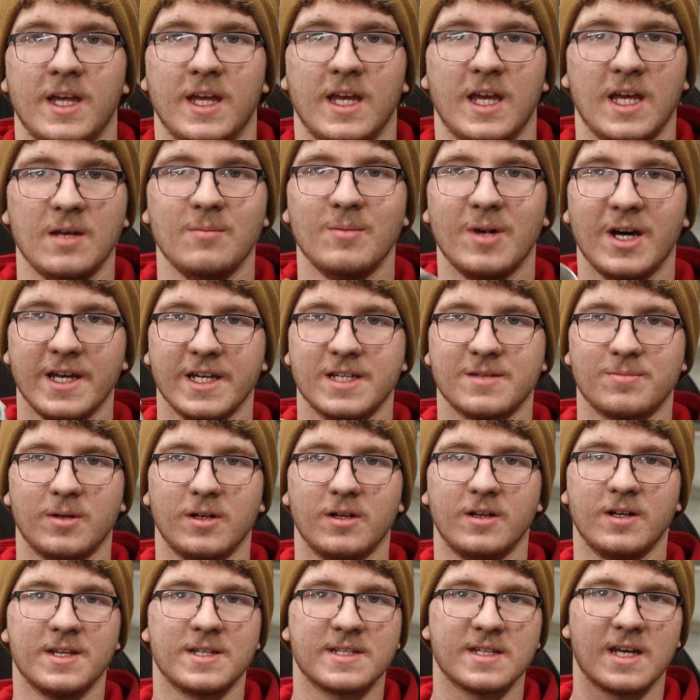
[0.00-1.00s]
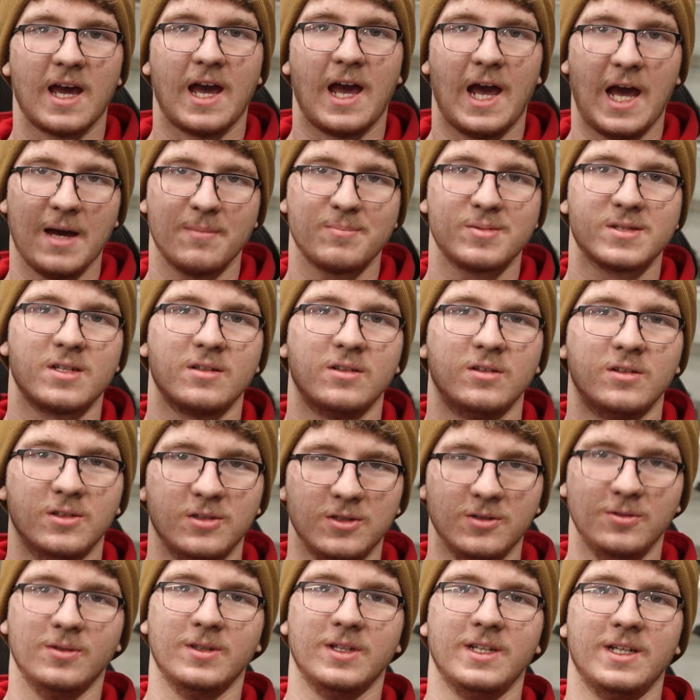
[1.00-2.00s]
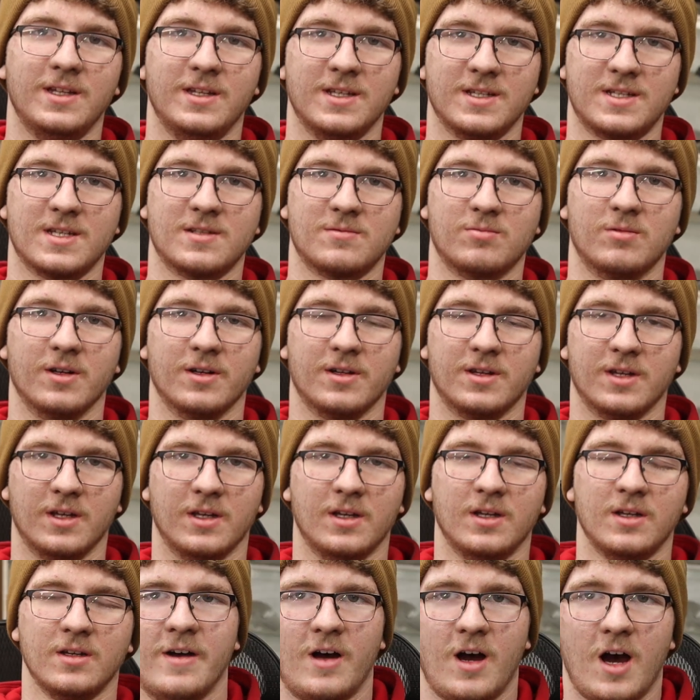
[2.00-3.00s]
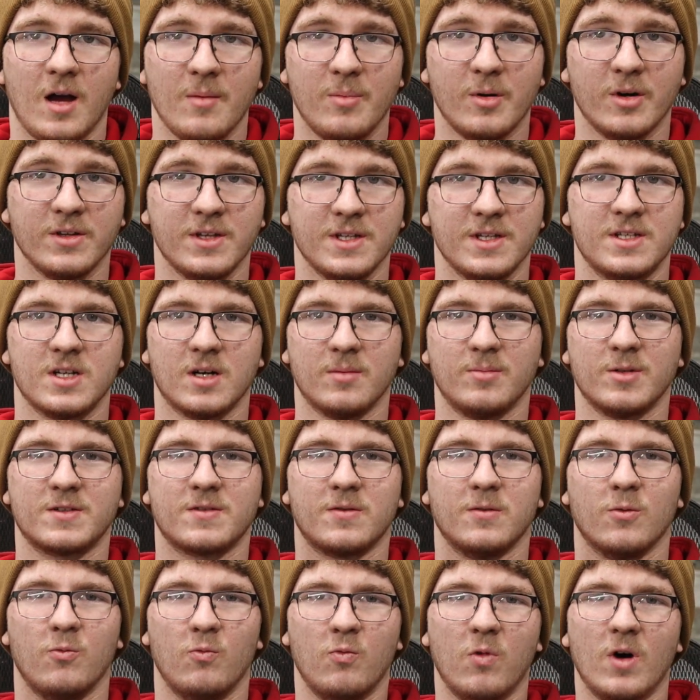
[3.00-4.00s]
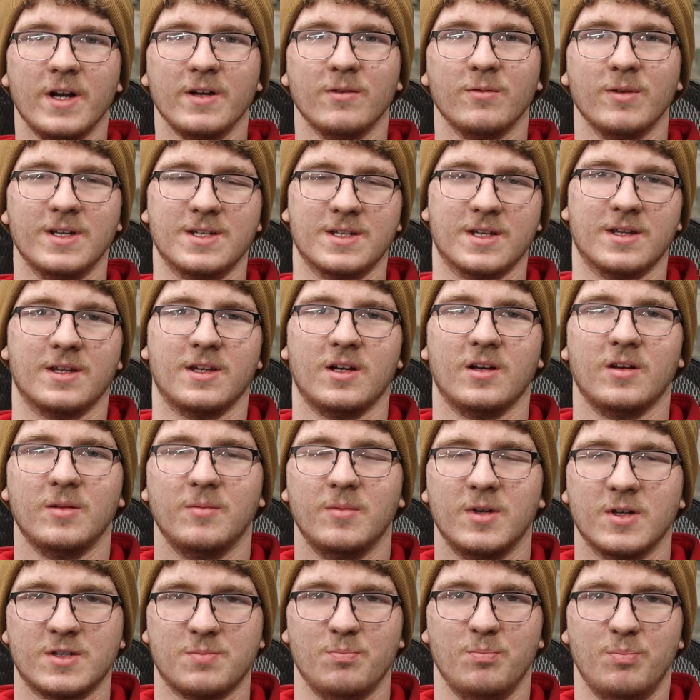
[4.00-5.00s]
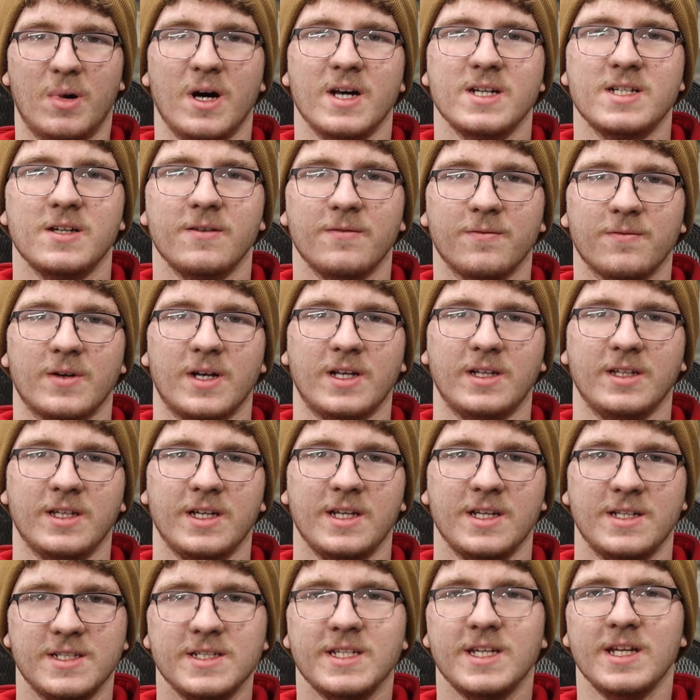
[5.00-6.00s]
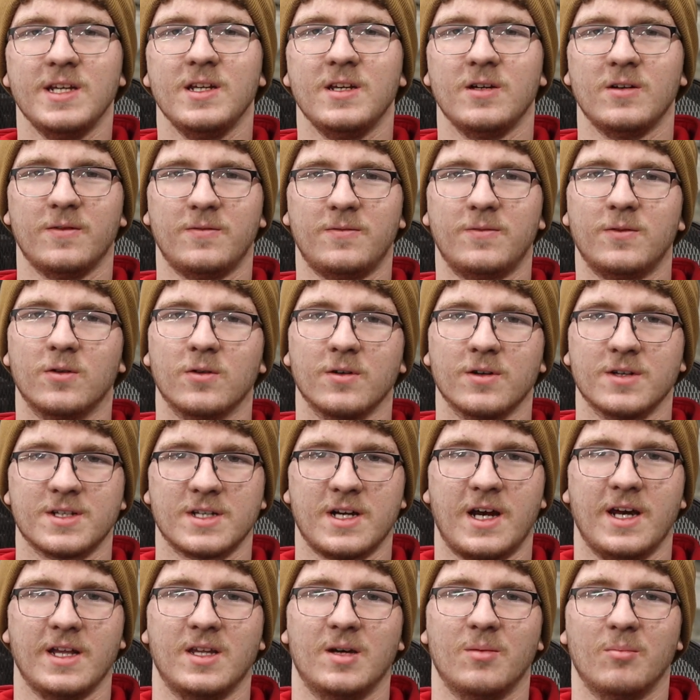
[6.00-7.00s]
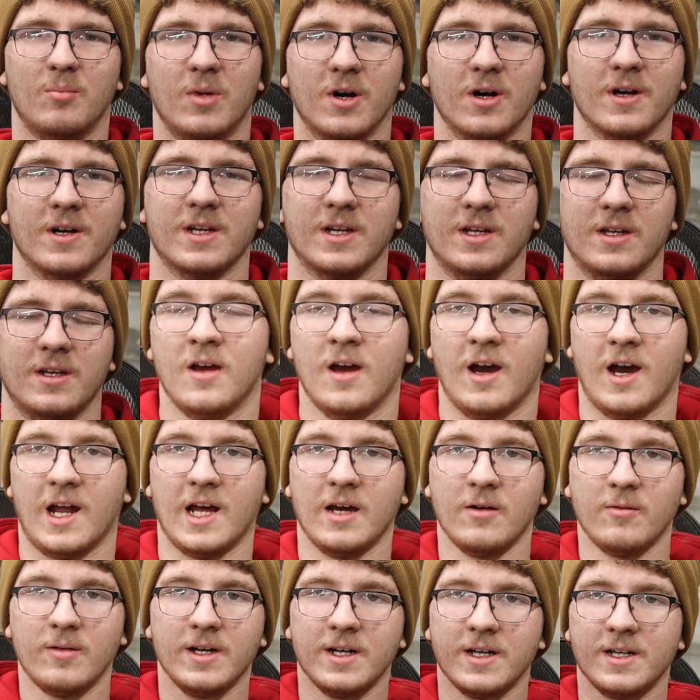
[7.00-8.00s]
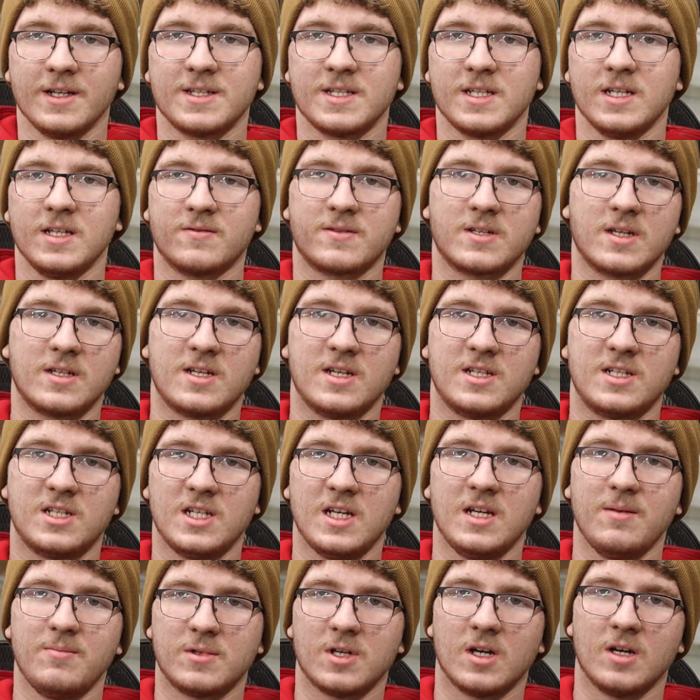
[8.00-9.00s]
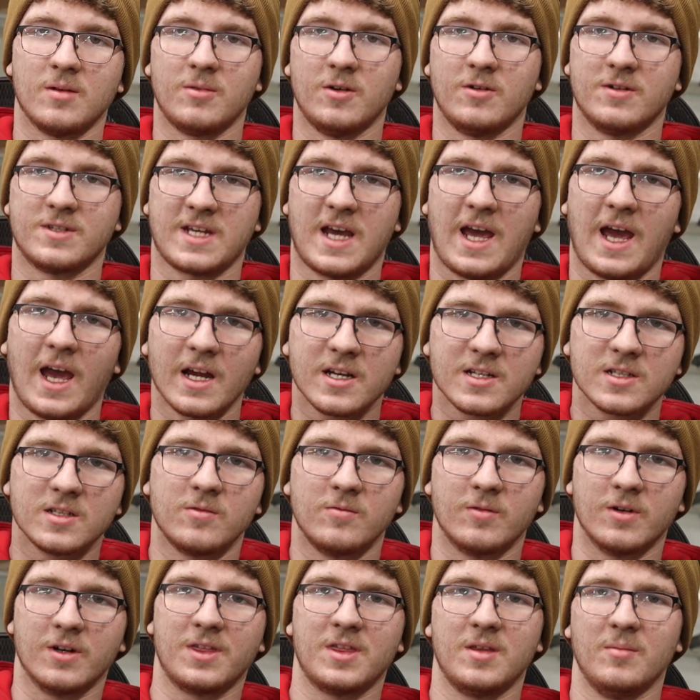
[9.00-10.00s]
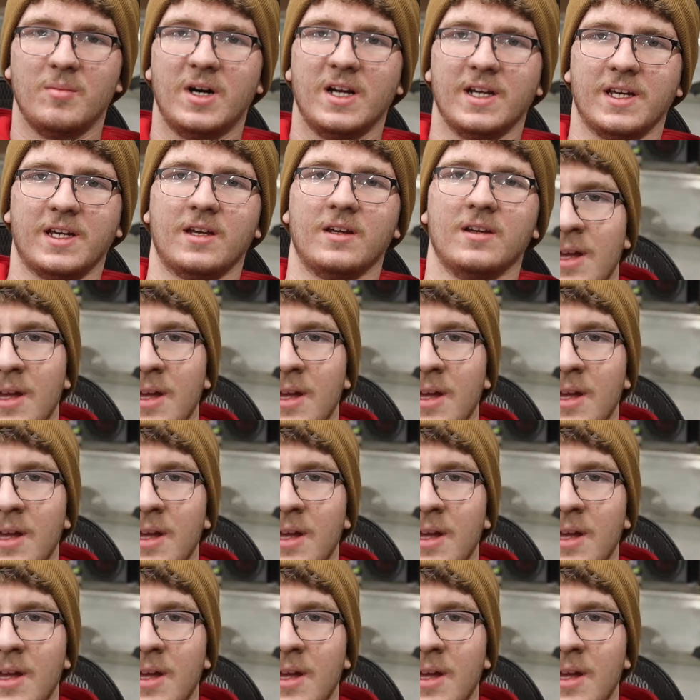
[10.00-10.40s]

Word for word: In my experience, absolutely this is worth it. I bought these turbos for one reason. They're the most budget-friendly TDO4s on the market. And I wanted to see if such a cheap turbo is actually worth the money.